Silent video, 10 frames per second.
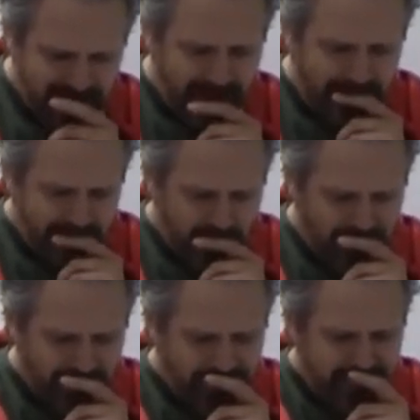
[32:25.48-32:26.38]
John
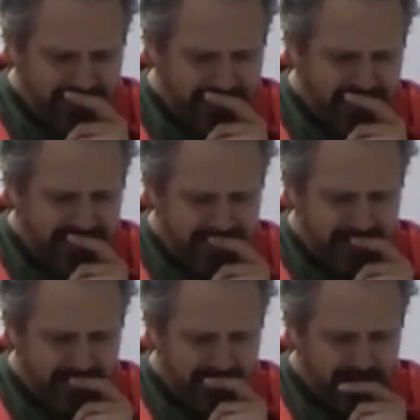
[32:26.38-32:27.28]
12 and
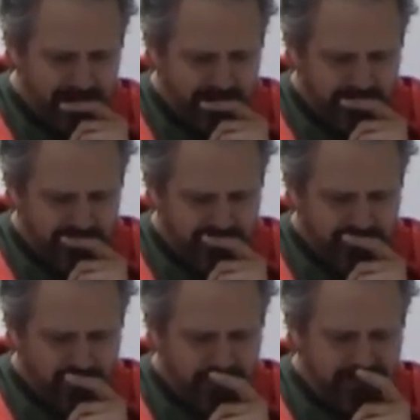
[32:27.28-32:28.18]
9,
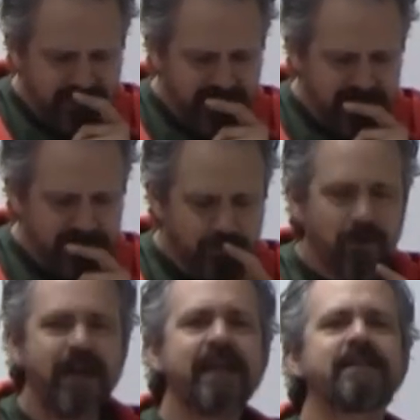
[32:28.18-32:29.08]
uh, when Jesus
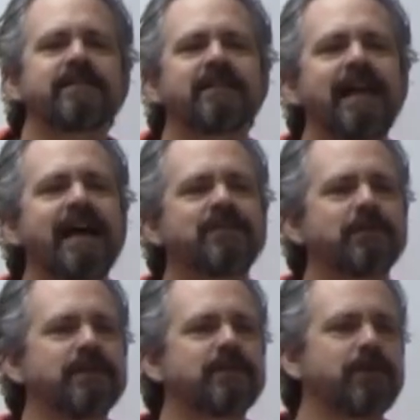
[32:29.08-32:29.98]
raised
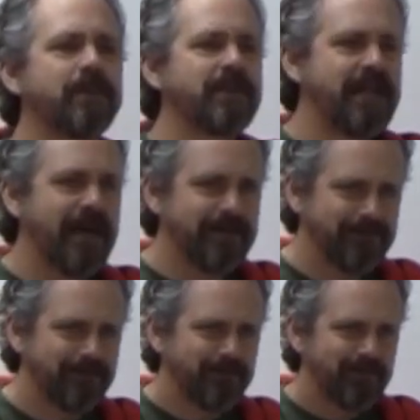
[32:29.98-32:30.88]
Lazarus from the dead.